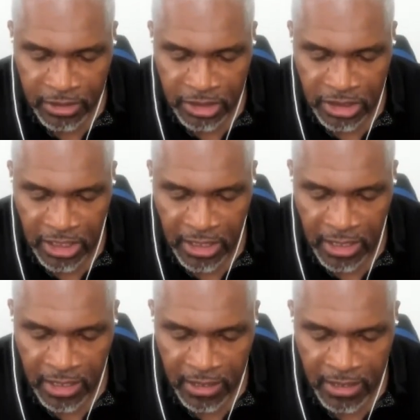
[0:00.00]

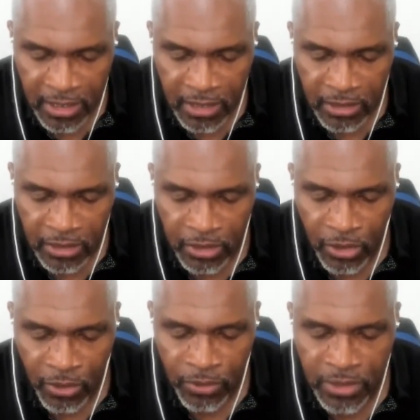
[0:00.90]
shin,
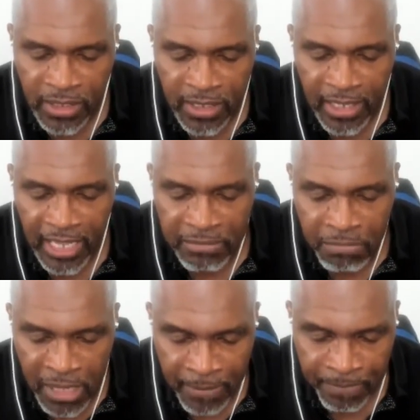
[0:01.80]
yod,
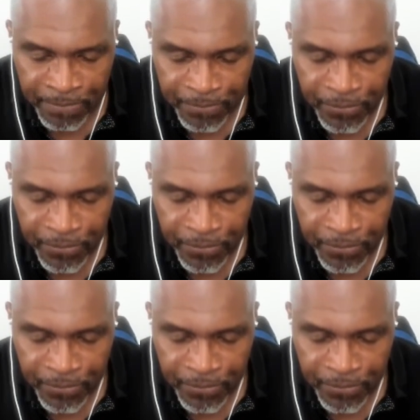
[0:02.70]
and mem.